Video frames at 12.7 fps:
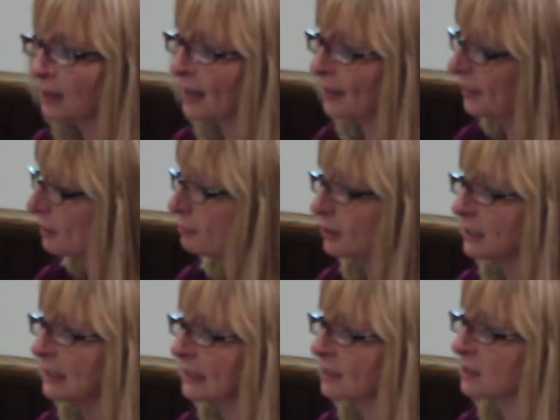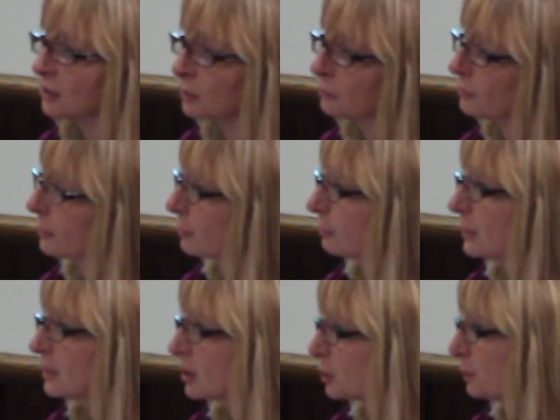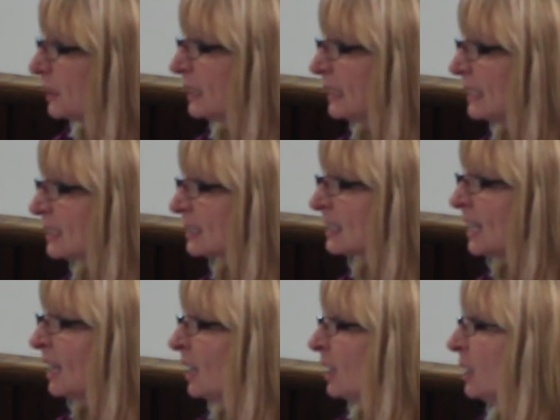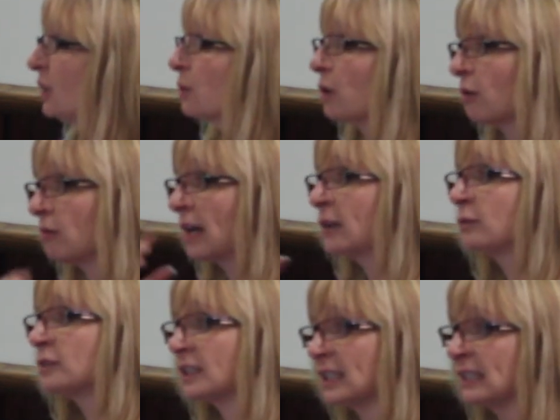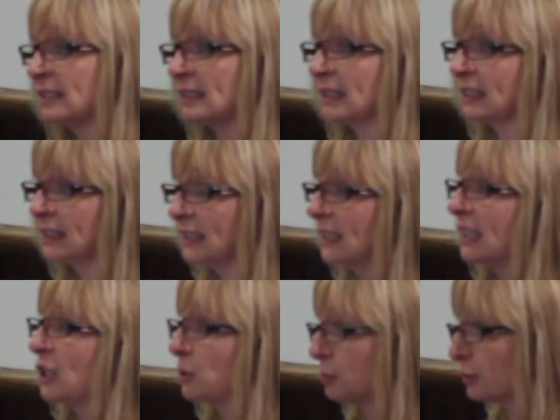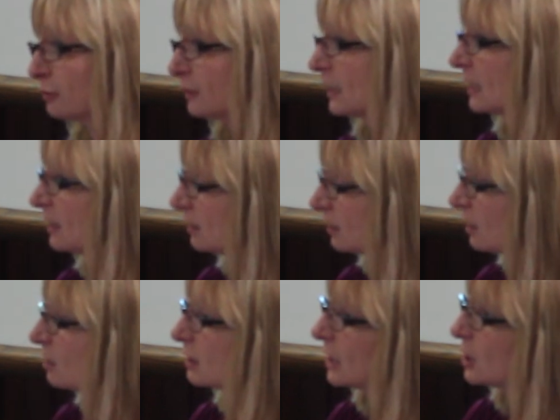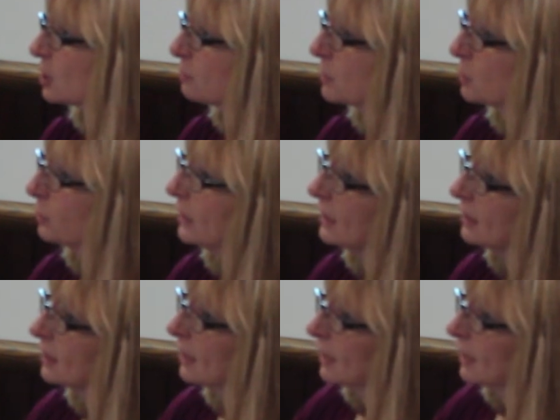And then finally, some further research being needed, around things like the age profile and the correlation between,